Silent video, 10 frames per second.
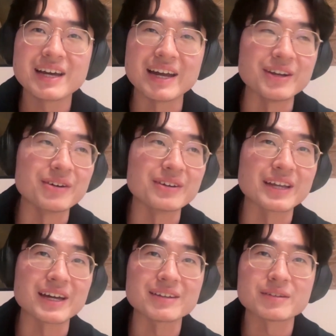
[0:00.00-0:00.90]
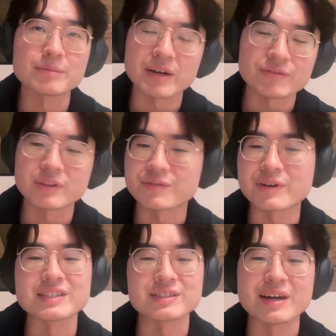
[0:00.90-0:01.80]
and knowing that the
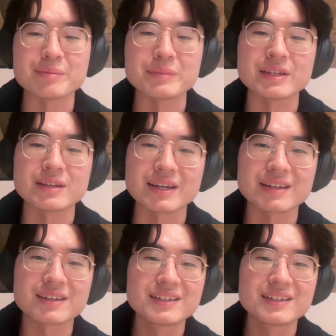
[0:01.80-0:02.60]
friends around me like